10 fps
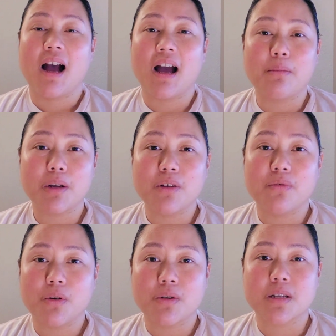I'm going to
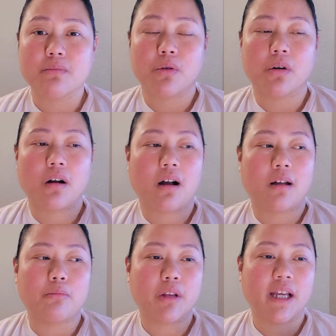focus more
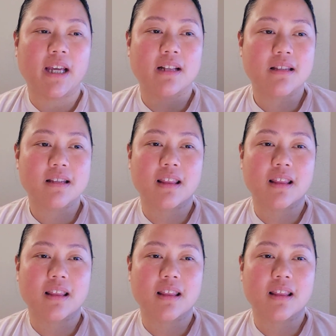on plants